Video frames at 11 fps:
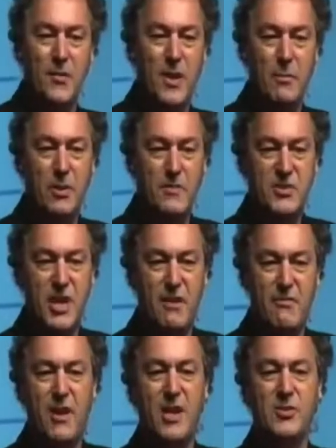they would have
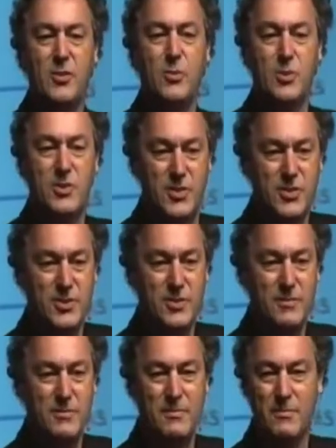said faster horses.
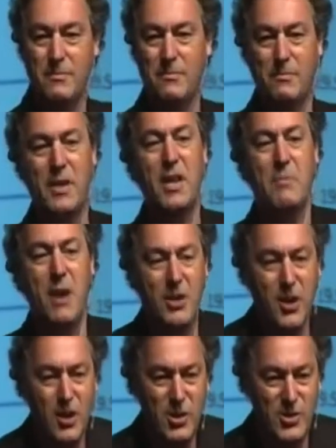But he made
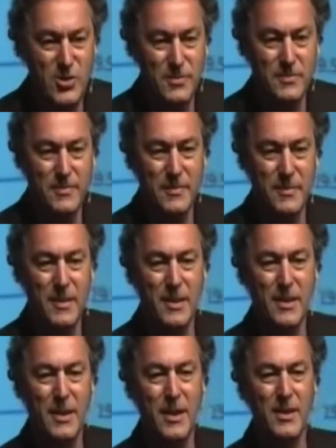cars.
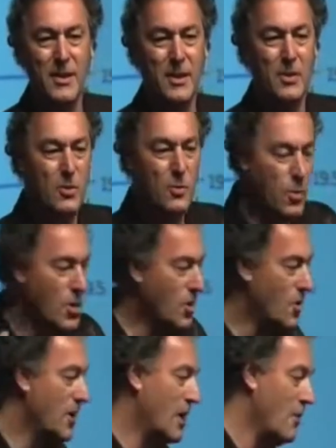We're
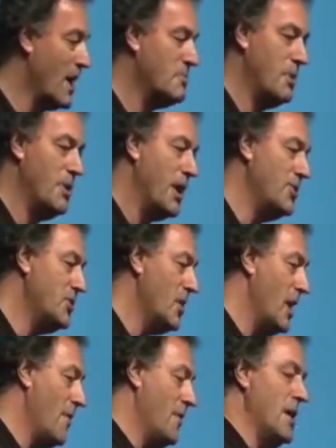going to go
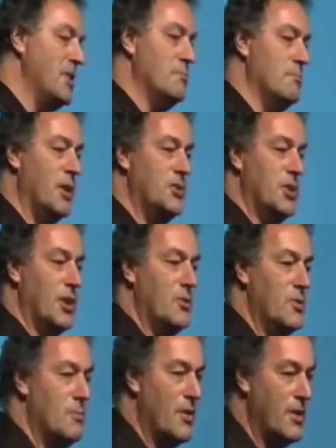exponential, and there isn't much you can
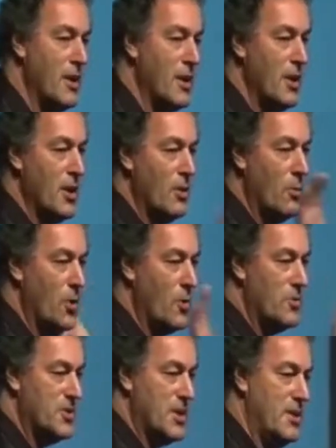do about it. We're
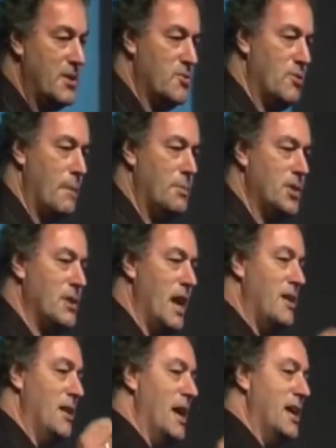going to see disruption at an